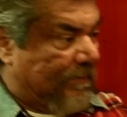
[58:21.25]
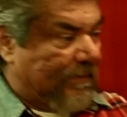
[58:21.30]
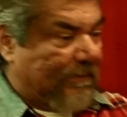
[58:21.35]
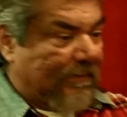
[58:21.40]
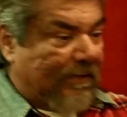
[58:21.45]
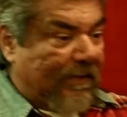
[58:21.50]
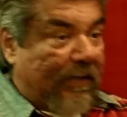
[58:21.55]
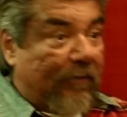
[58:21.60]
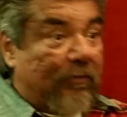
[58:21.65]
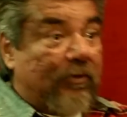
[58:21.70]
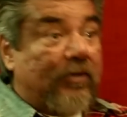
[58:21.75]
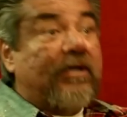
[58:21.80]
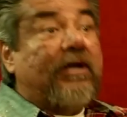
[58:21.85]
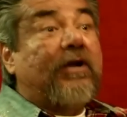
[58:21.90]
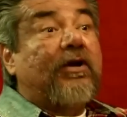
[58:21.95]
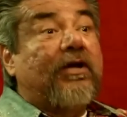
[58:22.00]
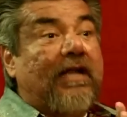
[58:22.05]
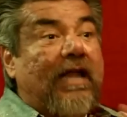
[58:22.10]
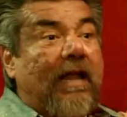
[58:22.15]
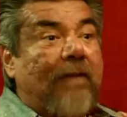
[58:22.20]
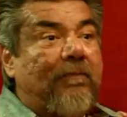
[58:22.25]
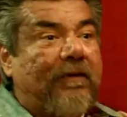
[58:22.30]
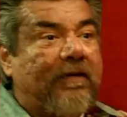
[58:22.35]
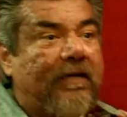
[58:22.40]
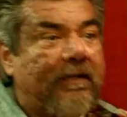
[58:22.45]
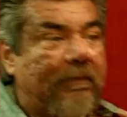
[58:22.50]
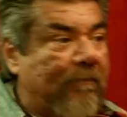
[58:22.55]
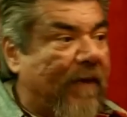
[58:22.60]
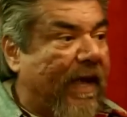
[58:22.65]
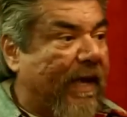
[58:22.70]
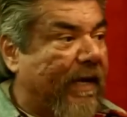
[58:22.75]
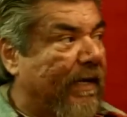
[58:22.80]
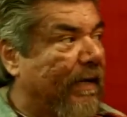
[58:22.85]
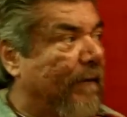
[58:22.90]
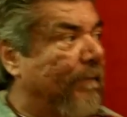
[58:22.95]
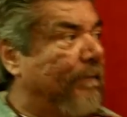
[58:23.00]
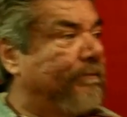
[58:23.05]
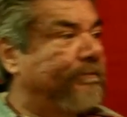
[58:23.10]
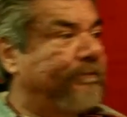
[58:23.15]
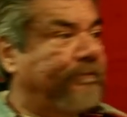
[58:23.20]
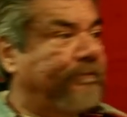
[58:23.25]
And then we could hear clapping. He'd back up.